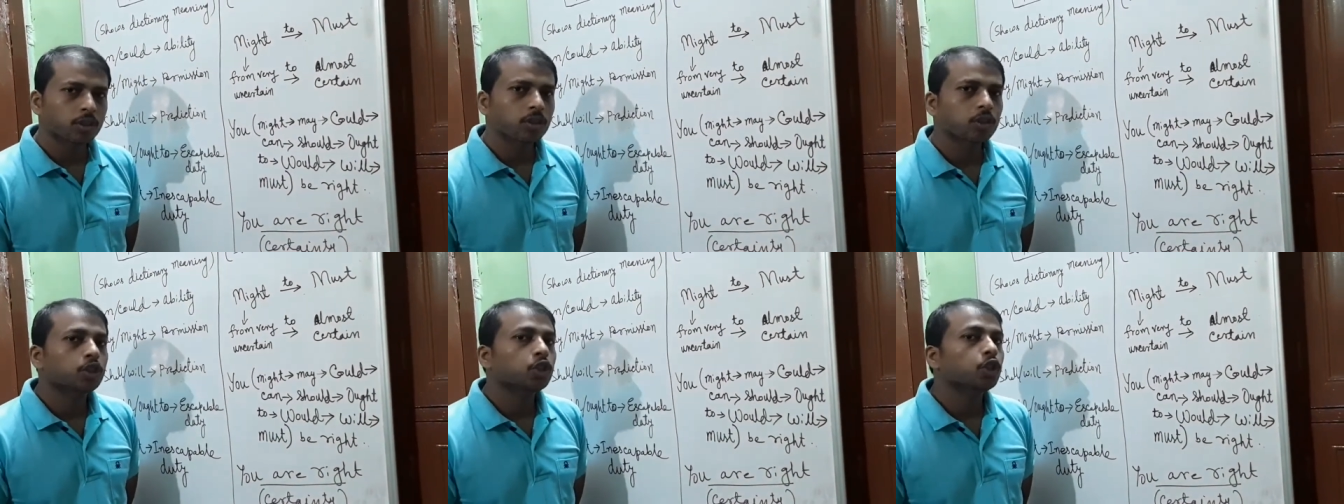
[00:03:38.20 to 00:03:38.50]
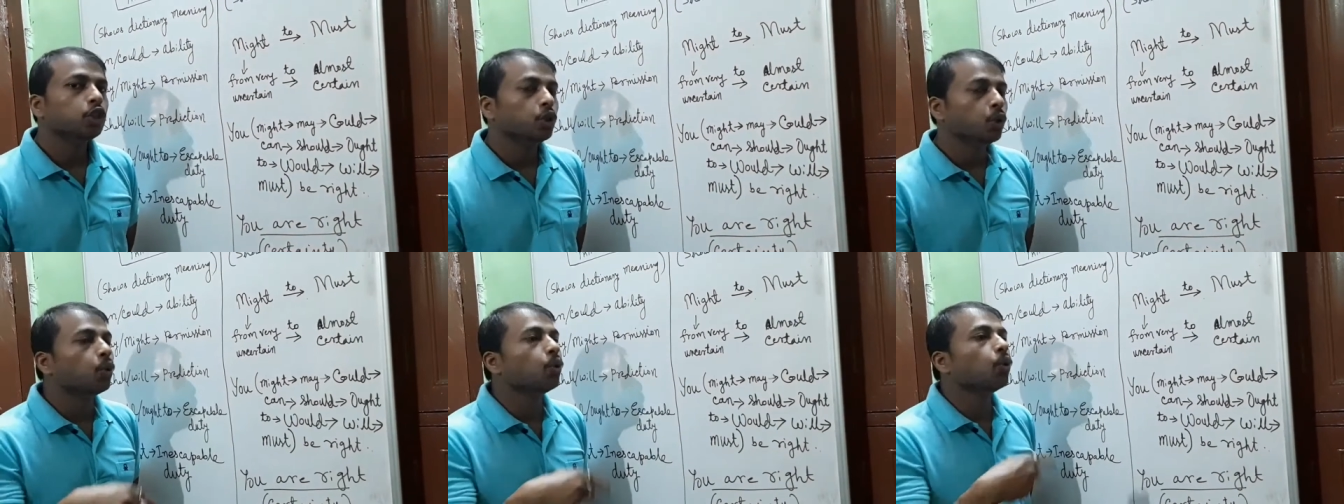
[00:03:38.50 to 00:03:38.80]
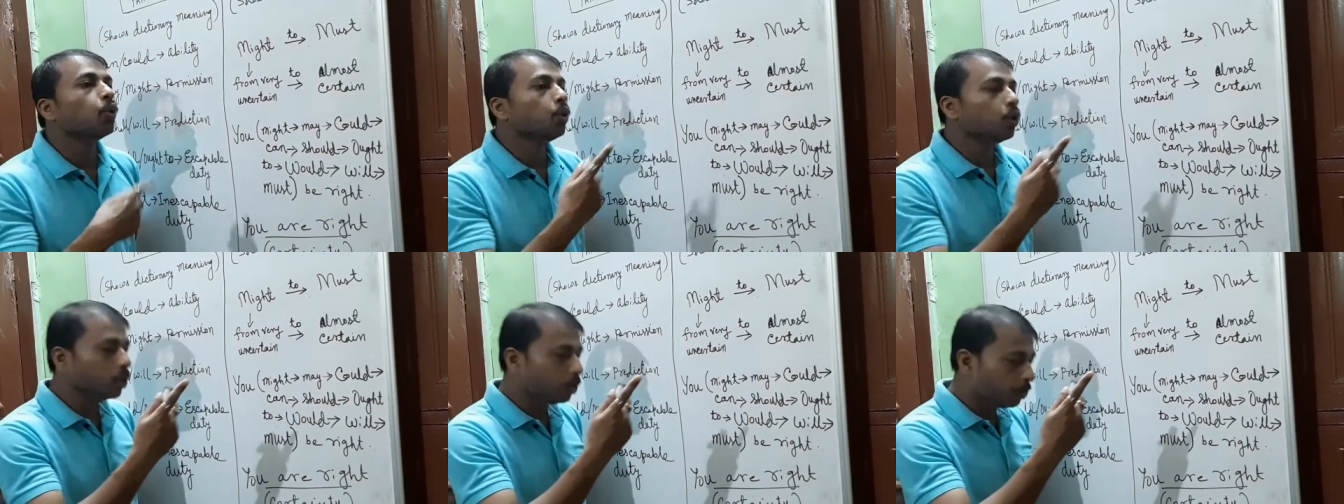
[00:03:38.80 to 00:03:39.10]
You
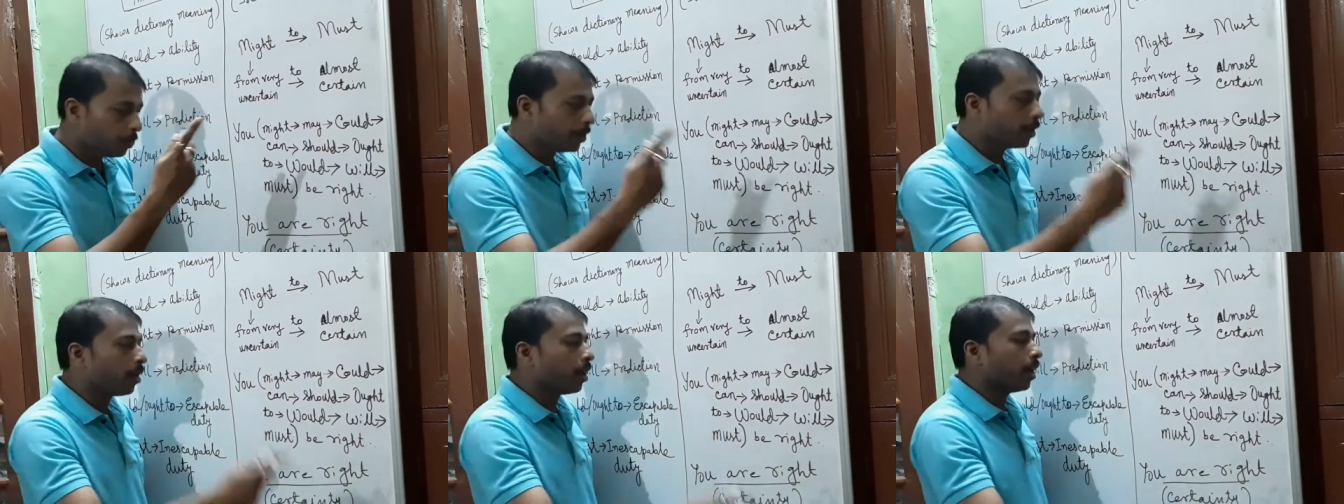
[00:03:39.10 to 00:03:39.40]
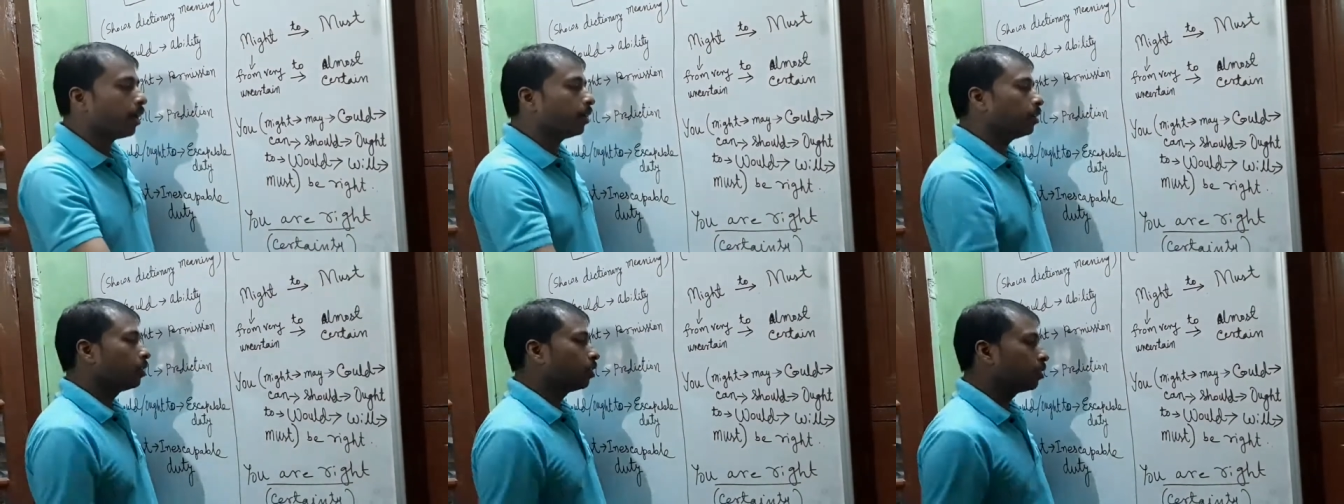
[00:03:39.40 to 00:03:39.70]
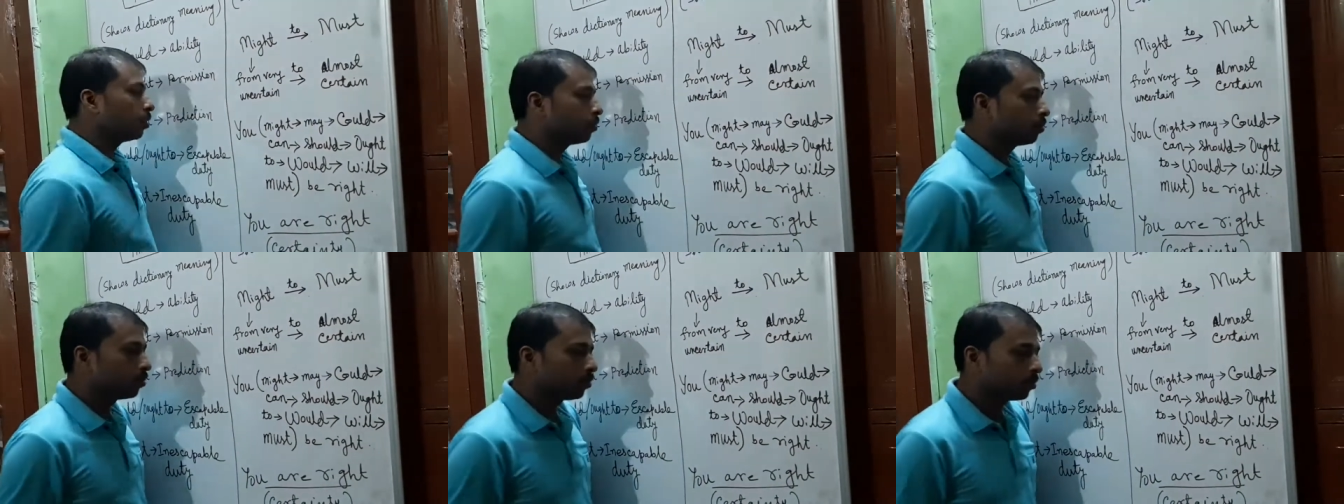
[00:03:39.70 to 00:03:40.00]
would be right.
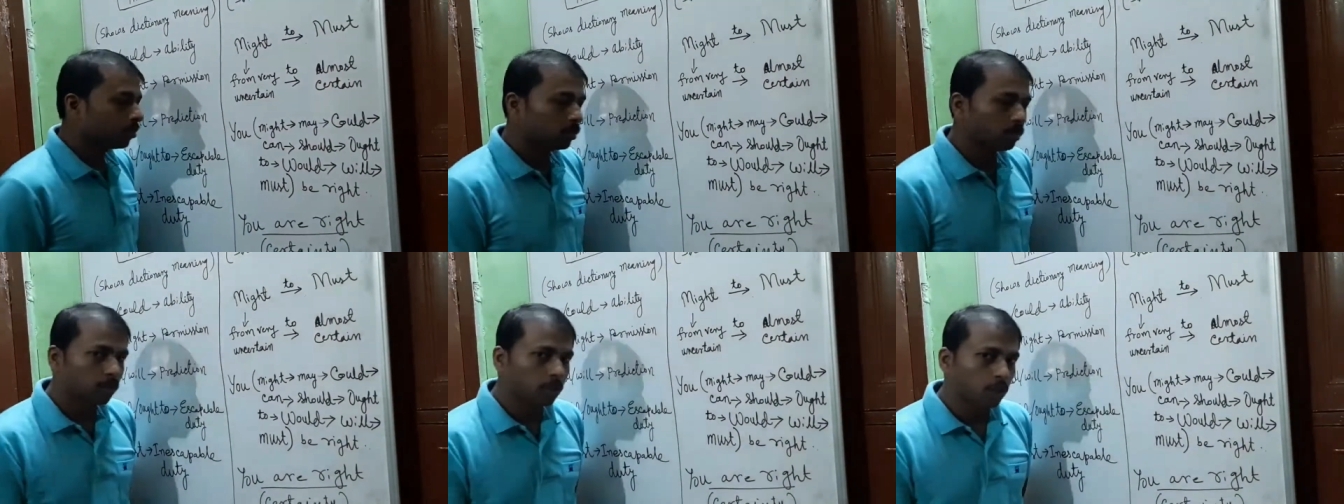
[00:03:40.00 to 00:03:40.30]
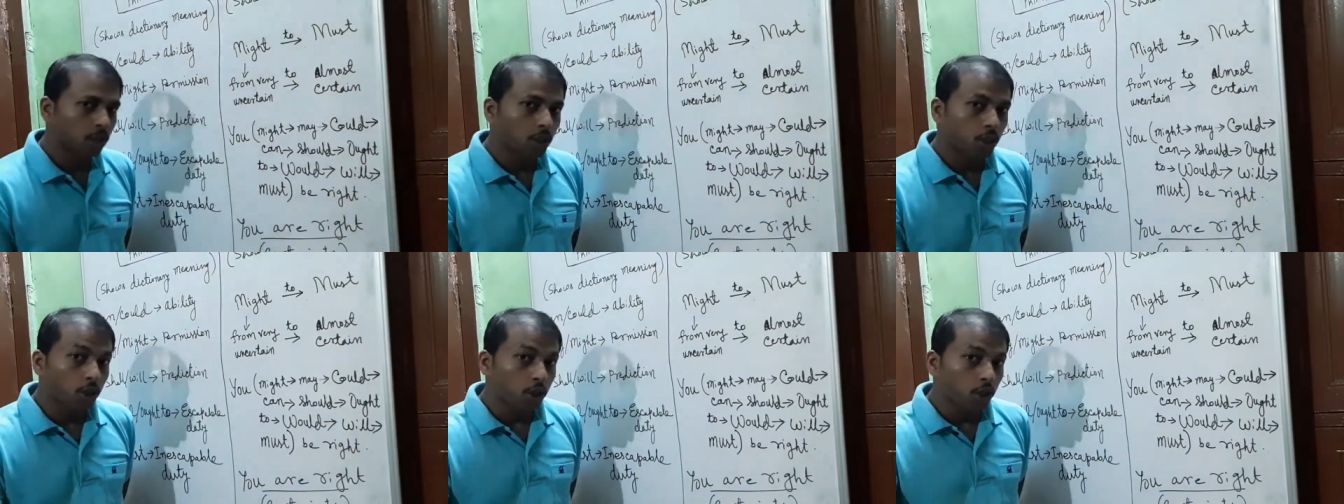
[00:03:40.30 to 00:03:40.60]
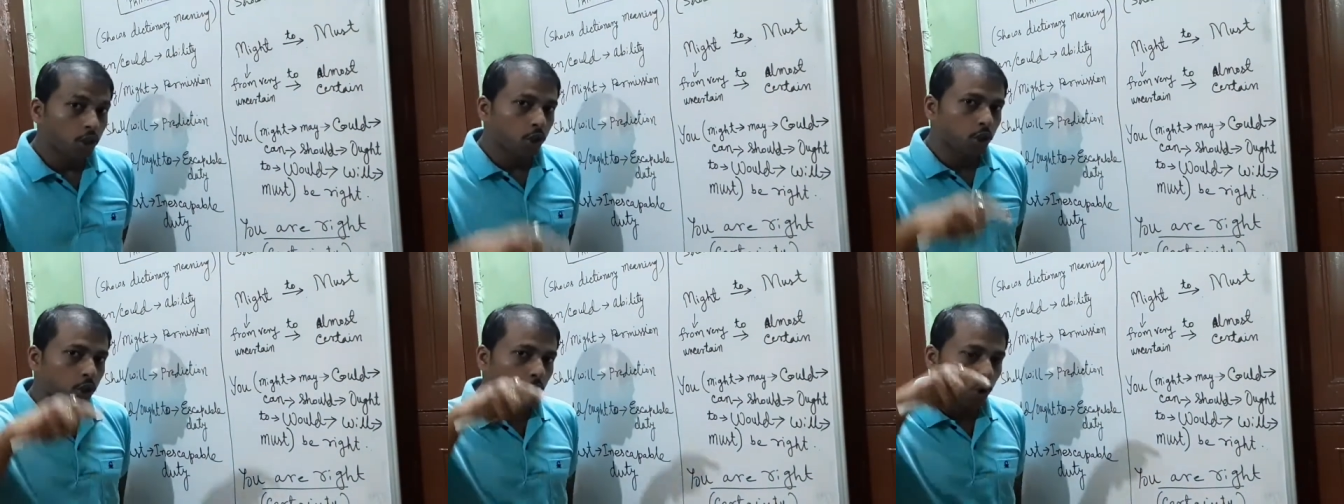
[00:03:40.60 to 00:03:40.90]

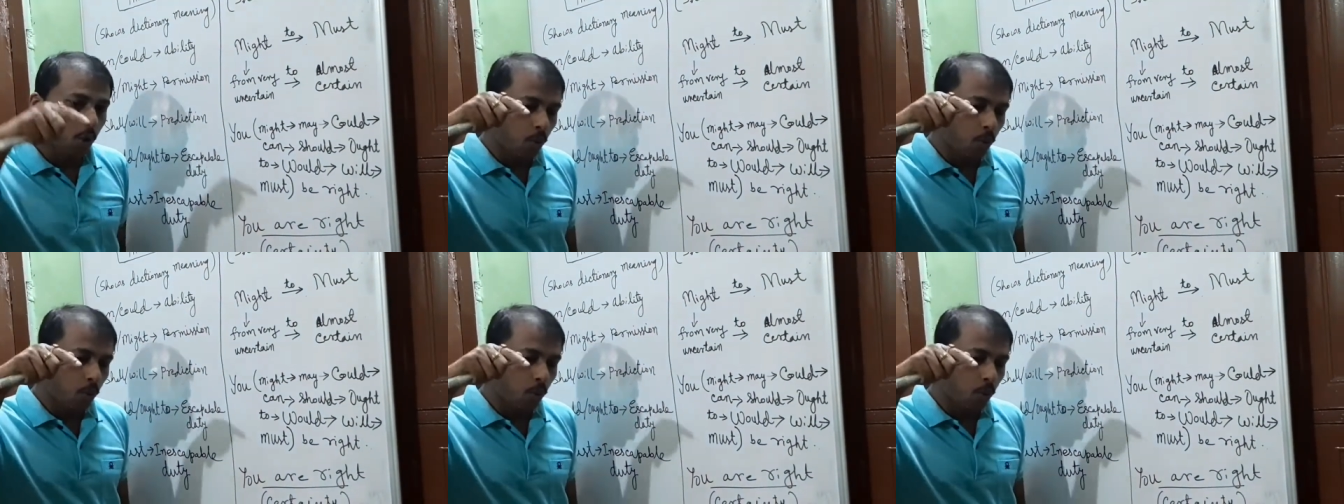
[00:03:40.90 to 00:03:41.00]
You